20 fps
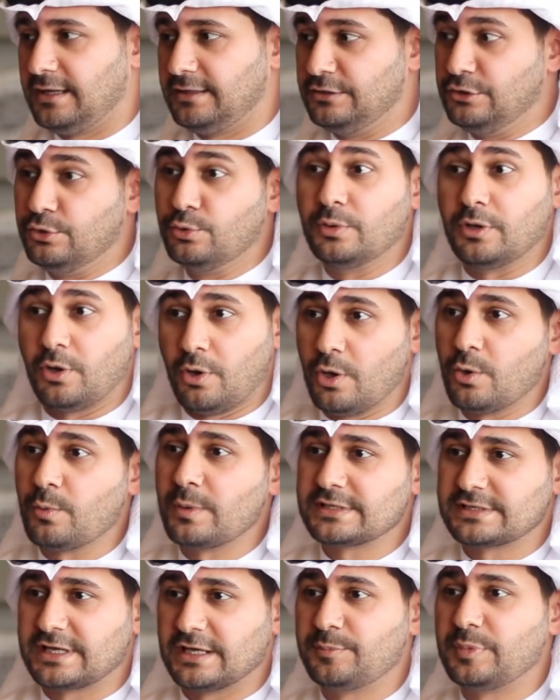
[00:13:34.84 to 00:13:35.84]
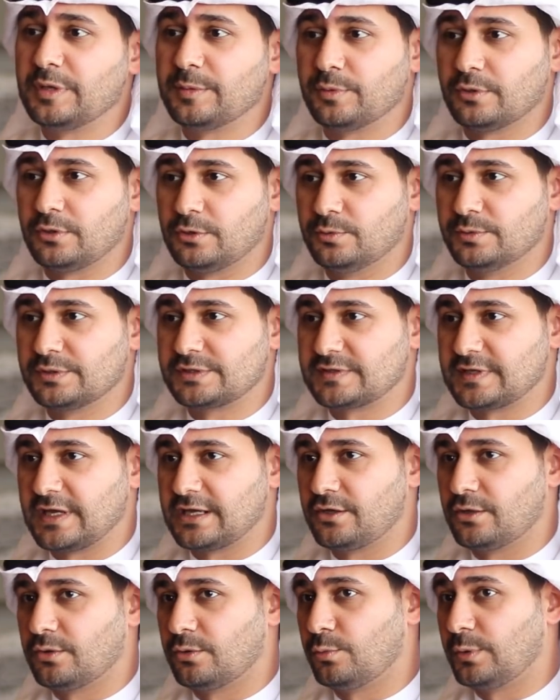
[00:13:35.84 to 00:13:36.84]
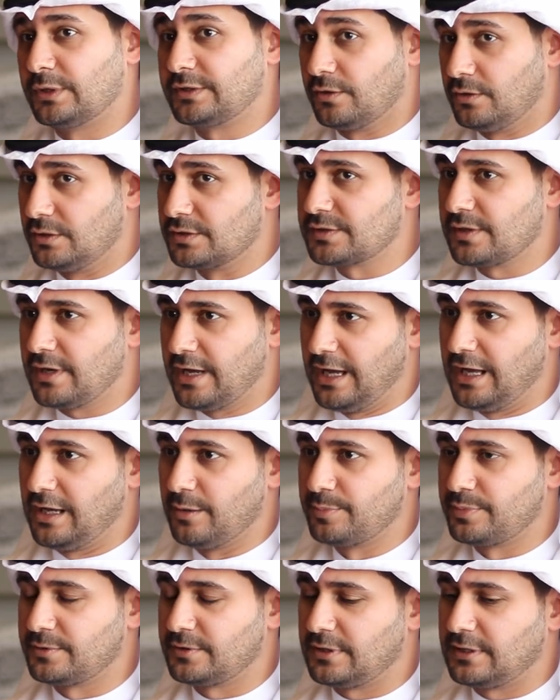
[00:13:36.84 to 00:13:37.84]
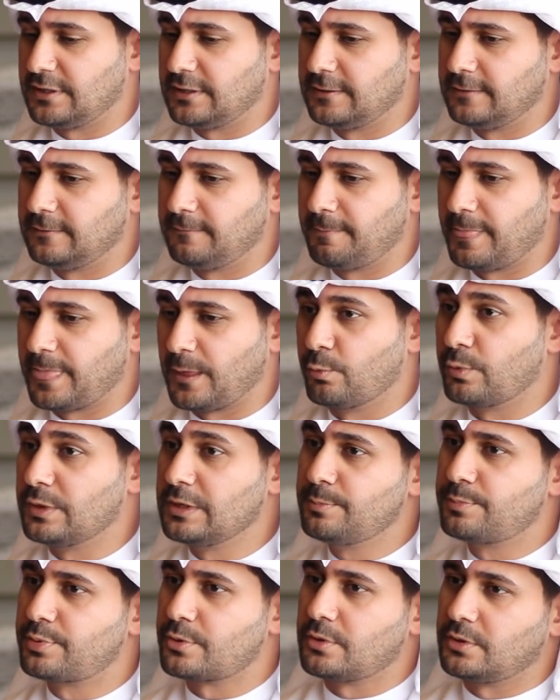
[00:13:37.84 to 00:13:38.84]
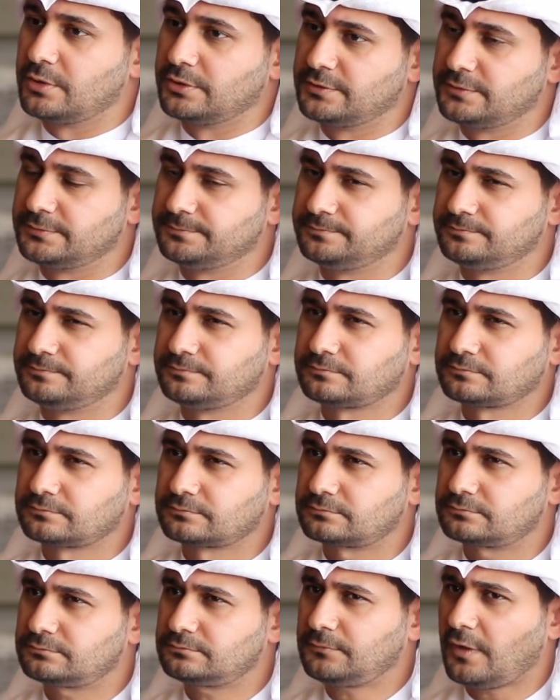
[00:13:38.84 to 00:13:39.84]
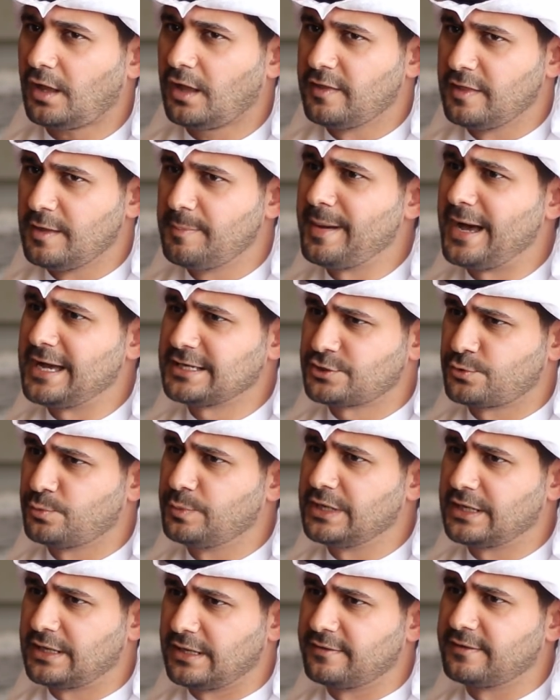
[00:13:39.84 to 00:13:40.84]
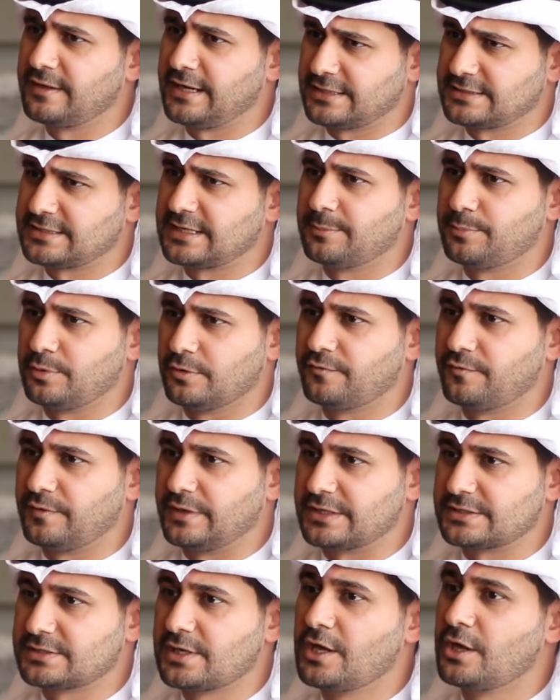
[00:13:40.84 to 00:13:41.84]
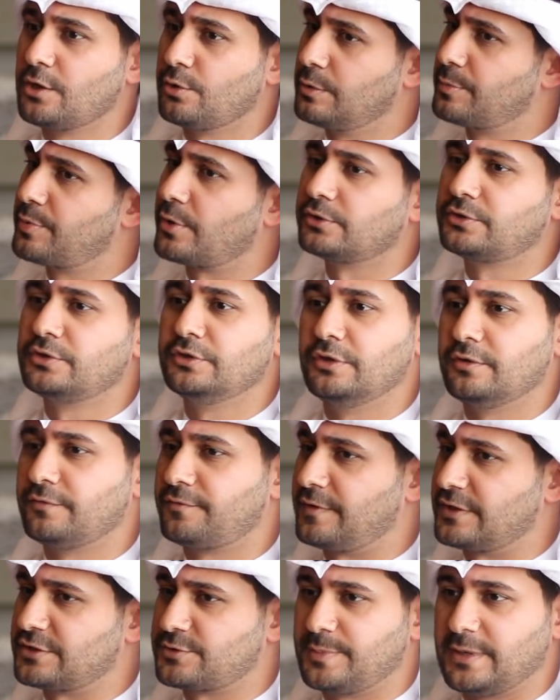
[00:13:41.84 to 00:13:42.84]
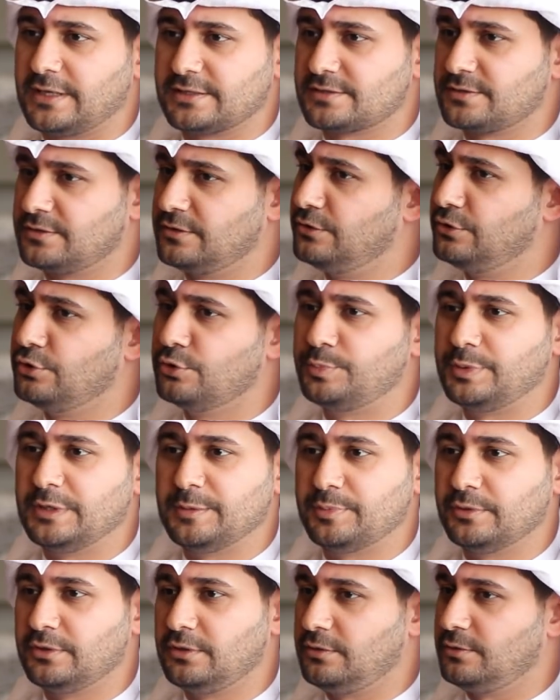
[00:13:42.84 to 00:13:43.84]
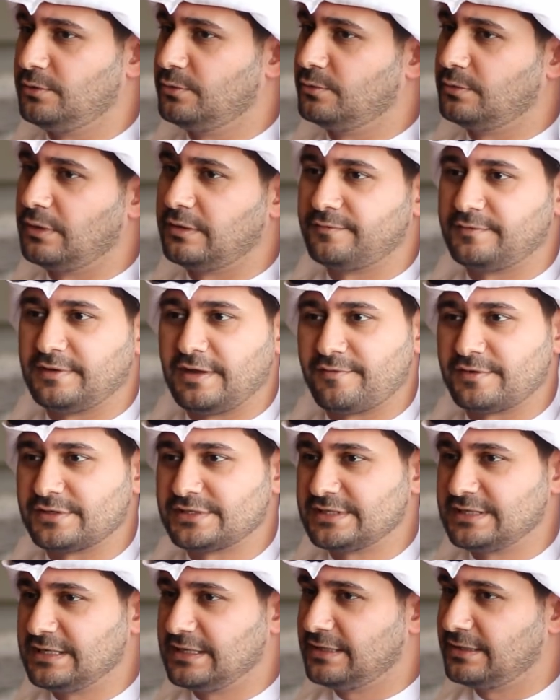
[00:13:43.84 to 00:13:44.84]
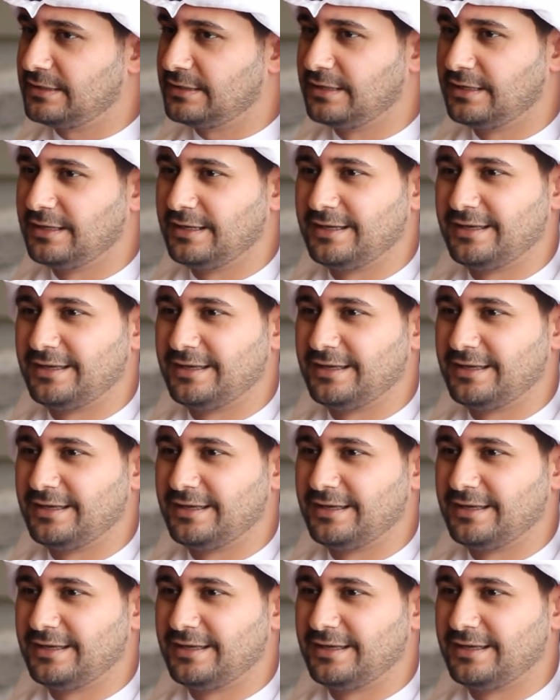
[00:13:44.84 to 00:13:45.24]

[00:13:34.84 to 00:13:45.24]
you will always get people who would say no. What also helped, we brought, in the past week and the next couple of weeks, we brought fresh bloods, new people who have never seen